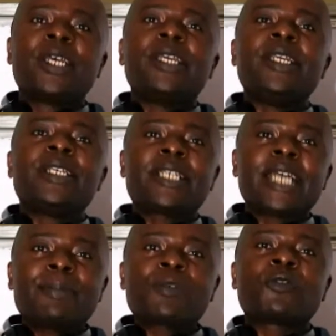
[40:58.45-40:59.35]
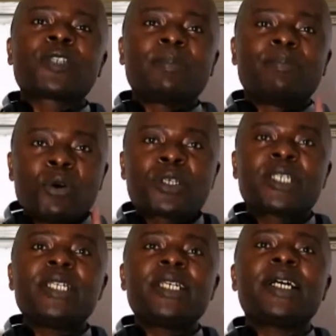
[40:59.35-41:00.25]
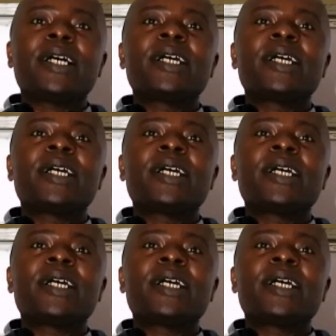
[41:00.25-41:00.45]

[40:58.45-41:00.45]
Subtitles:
in terms of supporting